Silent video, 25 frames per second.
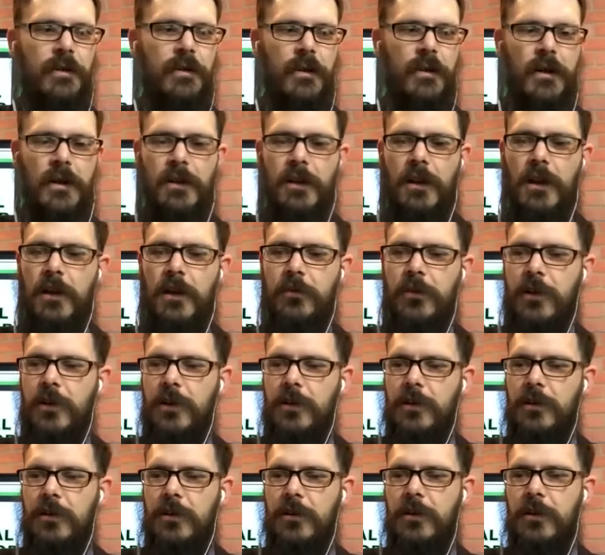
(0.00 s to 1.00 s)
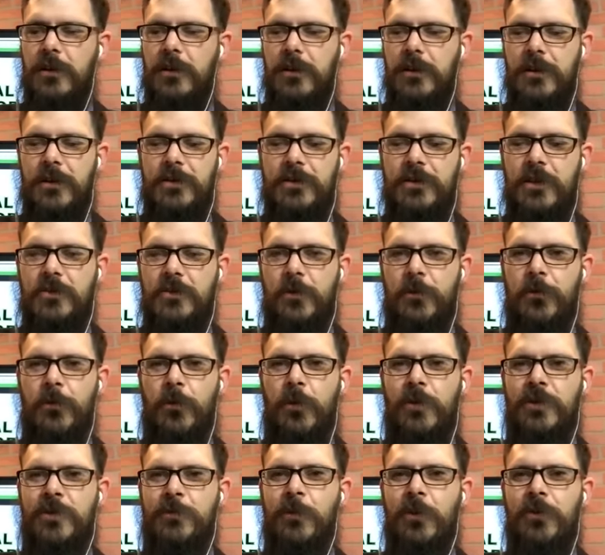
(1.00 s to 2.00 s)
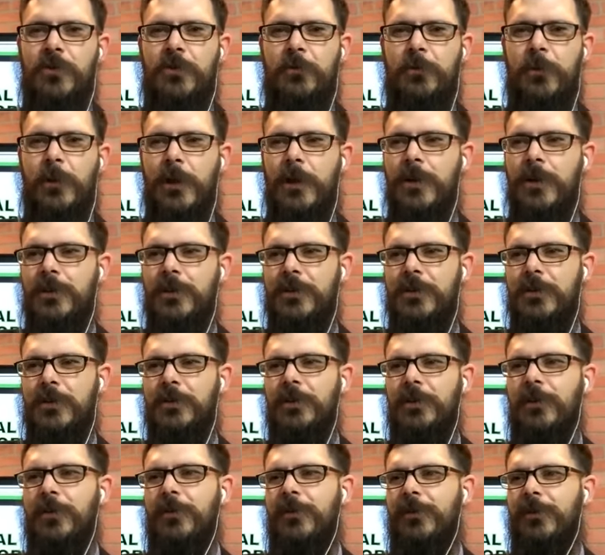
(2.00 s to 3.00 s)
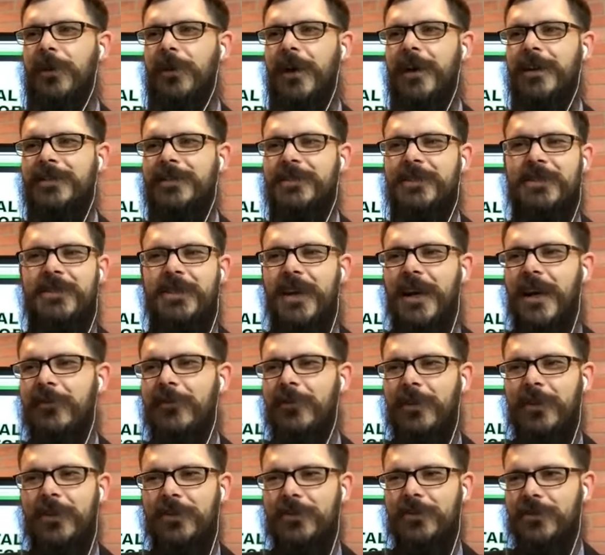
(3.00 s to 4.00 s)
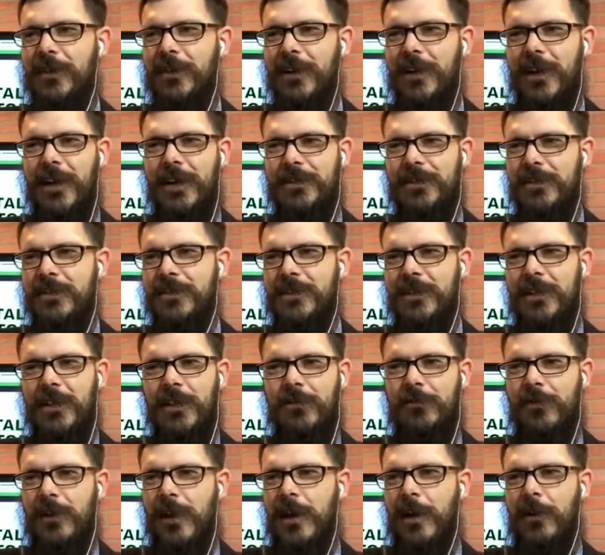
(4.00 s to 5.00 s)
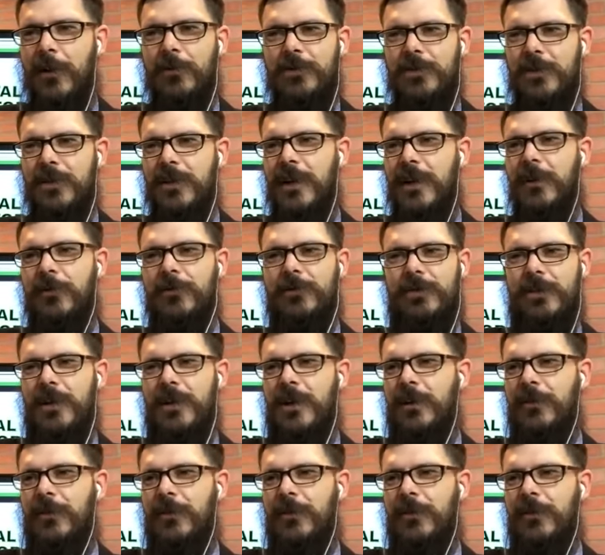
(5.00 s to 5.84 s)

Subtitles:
I love it. Such a force multiplier too, right? Just to have it in the truck has to save hours and hours and hours.